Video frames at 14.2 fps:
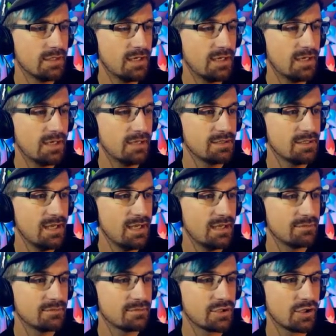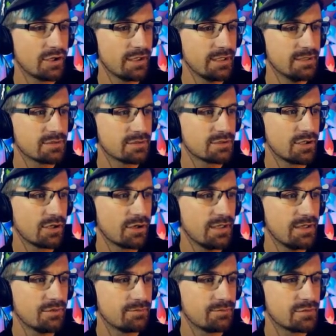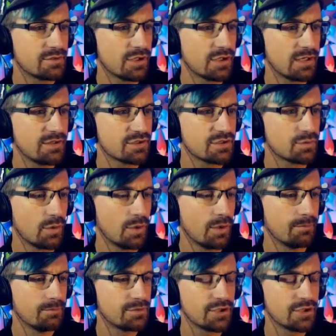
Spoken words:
Yeah, totally. Totally the swarm.